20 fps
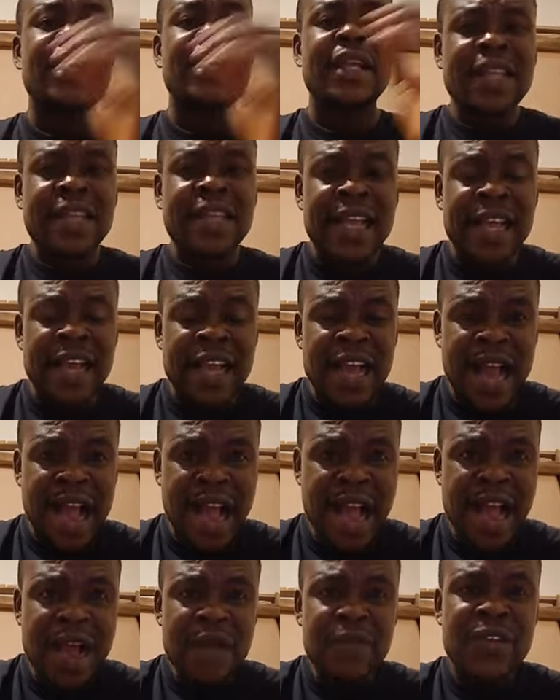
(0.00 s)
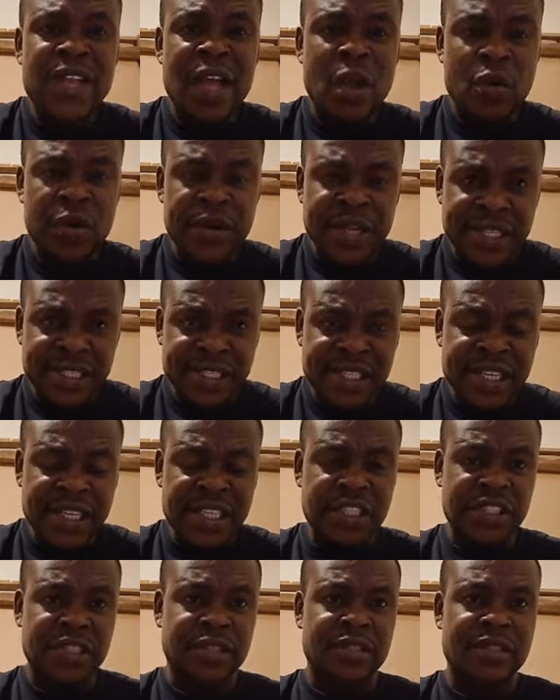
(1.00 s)
They have their
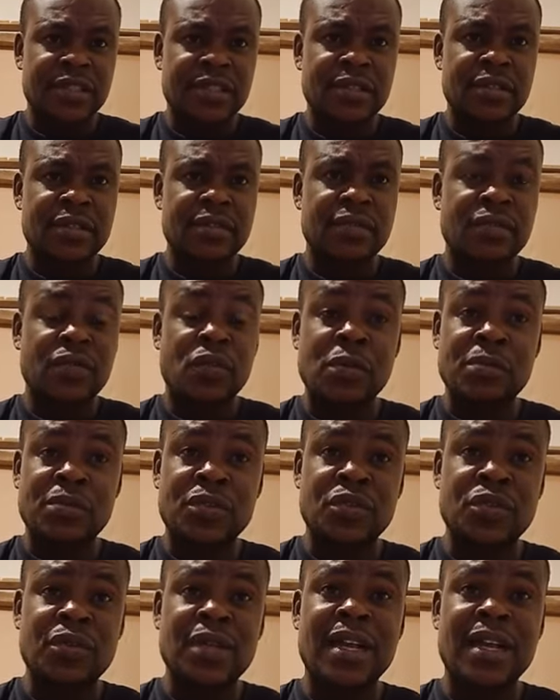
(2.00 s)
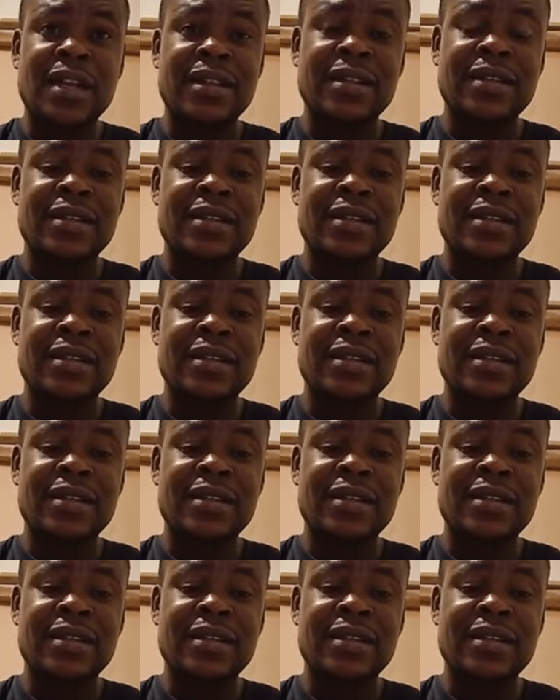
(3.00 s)
orientations from Sudan.